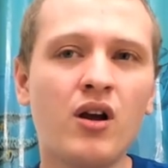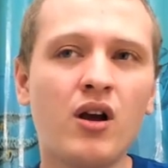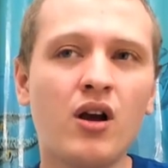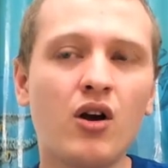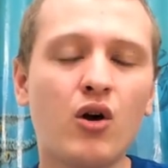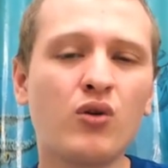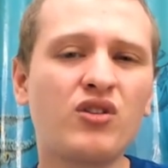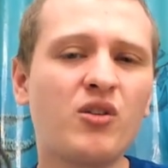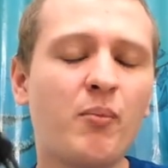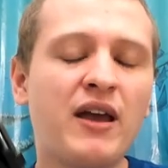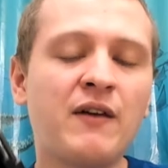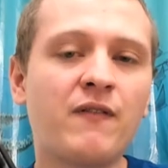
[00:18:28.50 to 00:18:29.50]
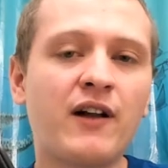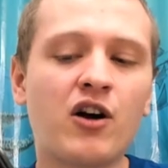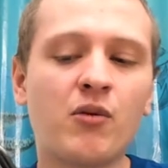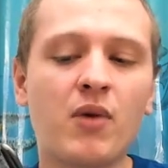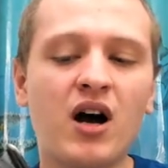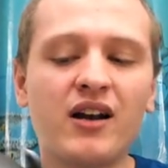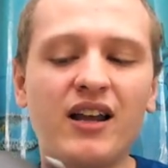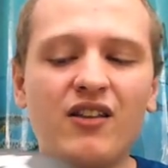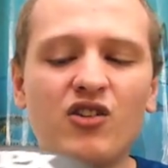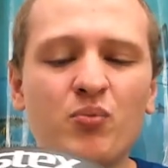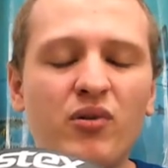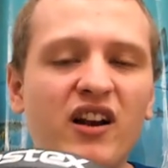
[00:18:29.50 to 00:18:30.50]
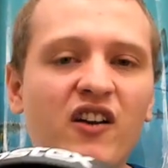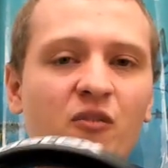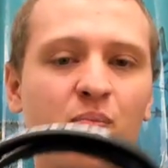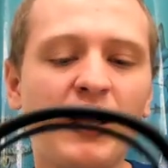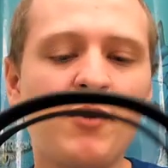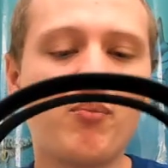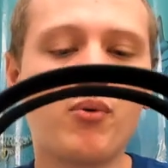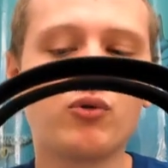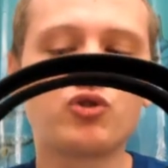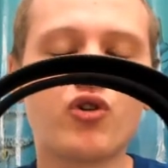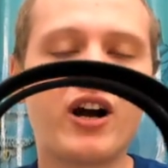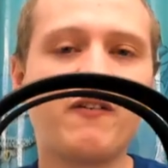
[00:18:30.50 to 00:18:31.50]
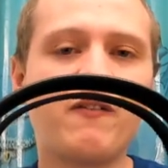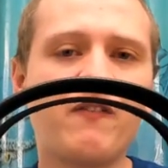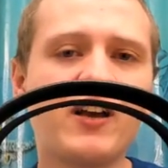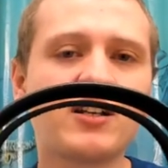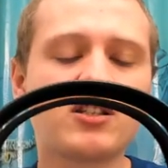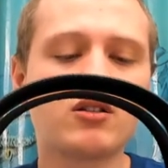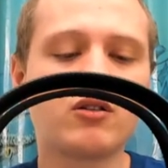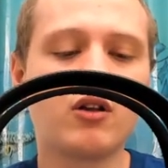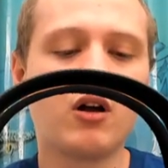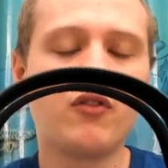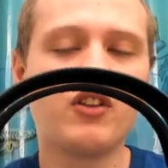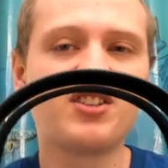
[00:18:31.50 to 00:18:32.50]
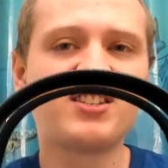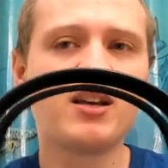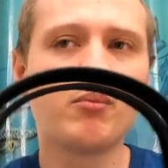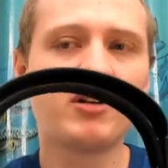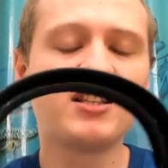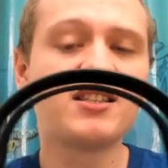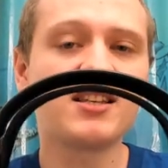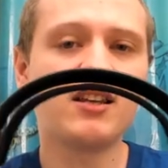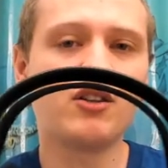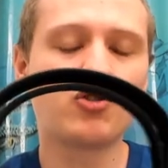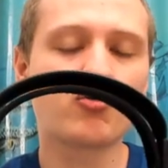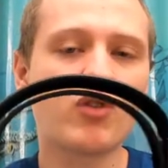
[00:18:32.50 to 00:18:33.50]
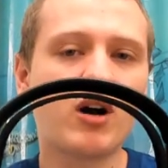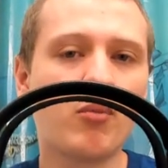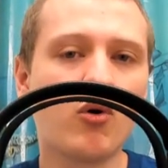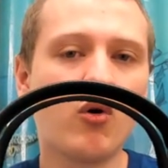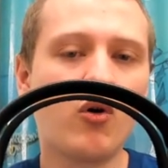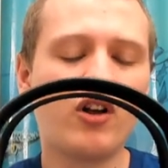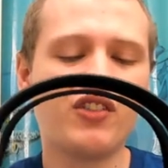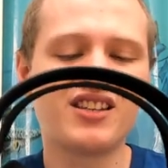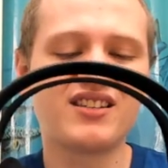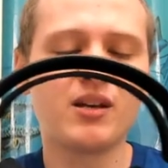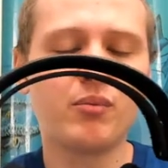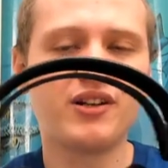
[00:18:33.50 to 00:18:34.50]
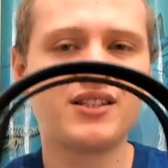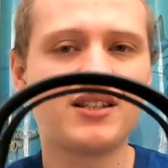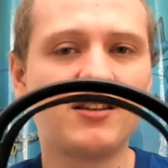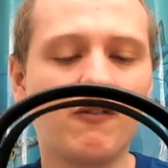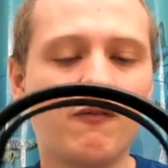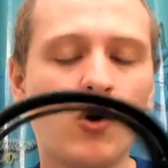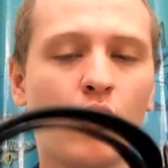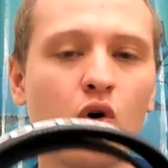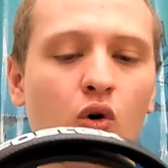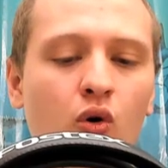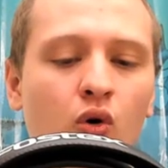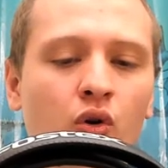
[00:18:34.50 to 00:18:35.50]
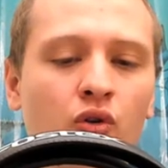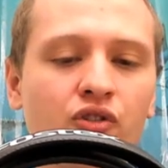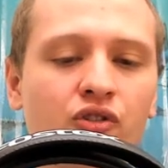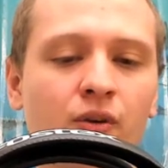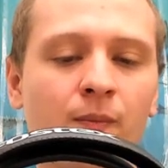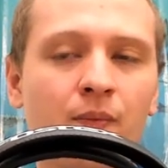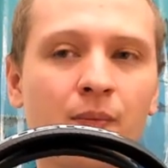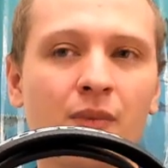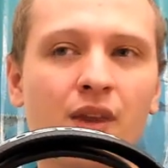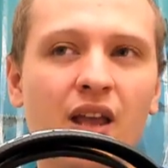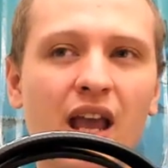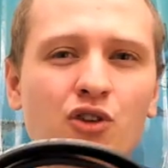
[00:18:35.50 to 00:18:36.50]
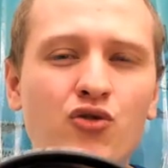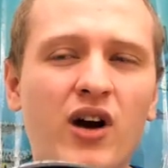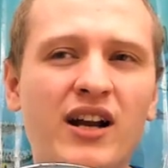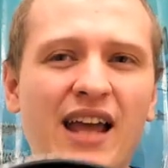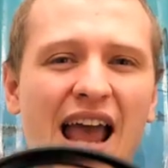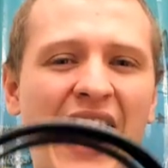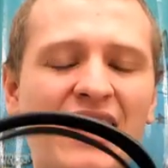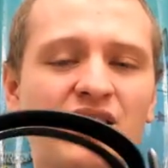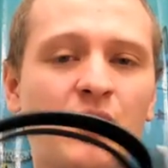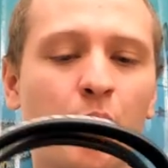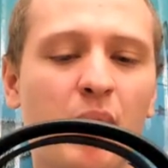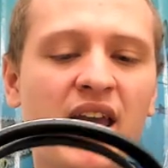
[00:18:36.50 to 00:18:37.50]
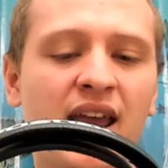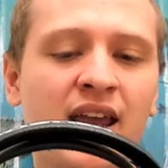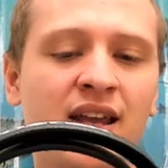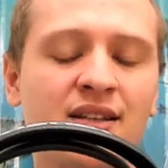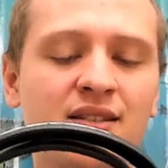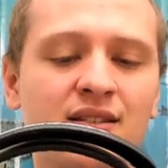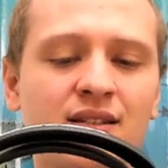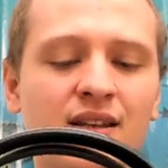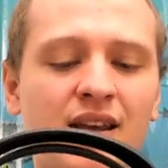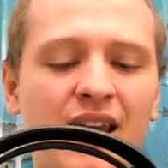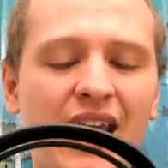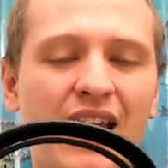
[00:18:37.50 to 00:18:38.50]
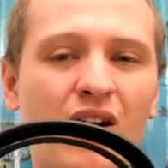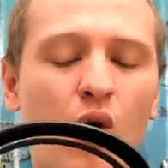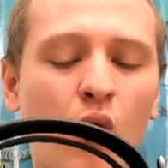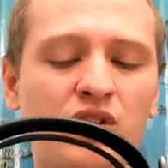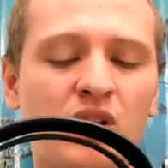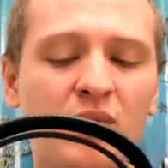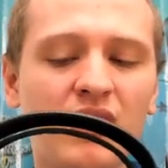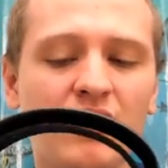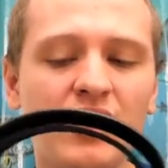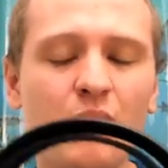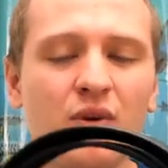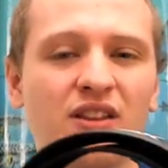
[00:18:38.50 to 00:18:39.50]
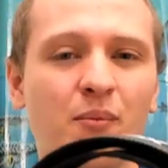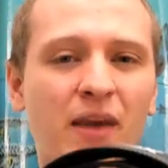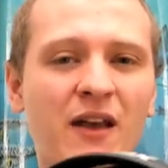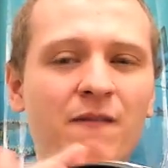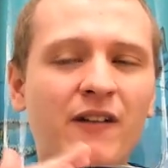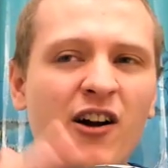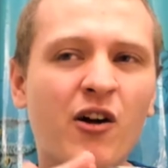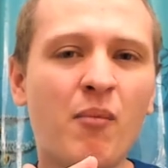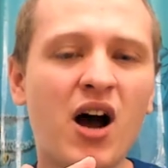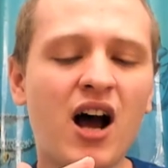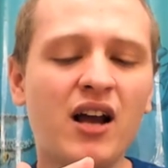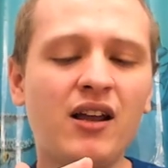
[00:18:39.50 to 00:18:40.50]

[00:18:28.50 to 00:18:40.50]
go to the Mayflower mod, and there's plenty of people trying to fix the sibilance in the treble and the sibilance in the vocals, and trying to add some bass, and ultimately with the Mayflower mod,